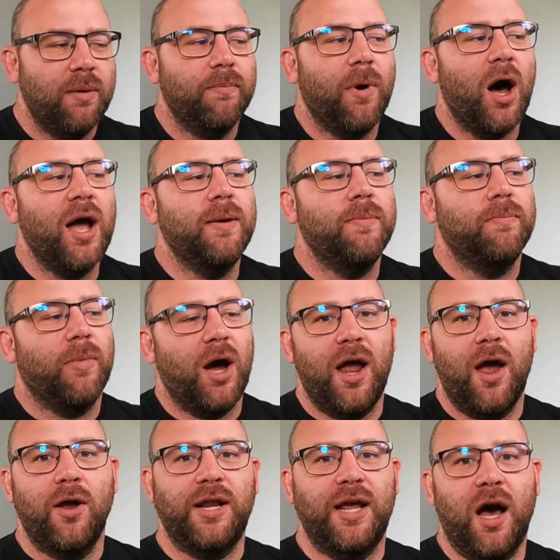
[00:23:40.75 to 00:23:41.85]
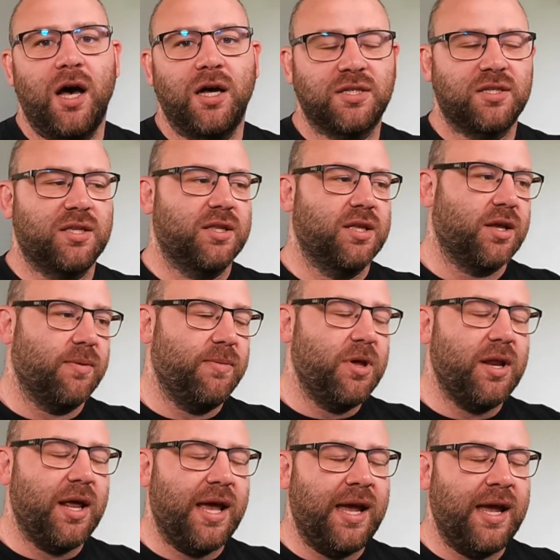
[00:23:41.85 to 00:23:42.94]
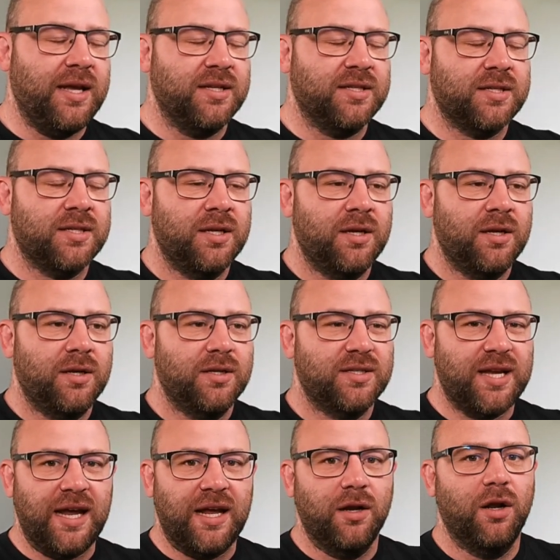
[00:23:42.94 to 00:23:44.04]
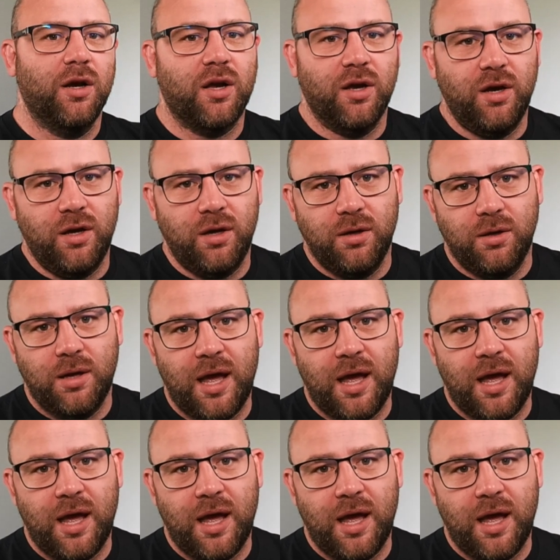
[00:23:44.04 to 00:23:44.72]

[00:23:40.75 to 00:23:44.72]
My only ask to the community is take a look at,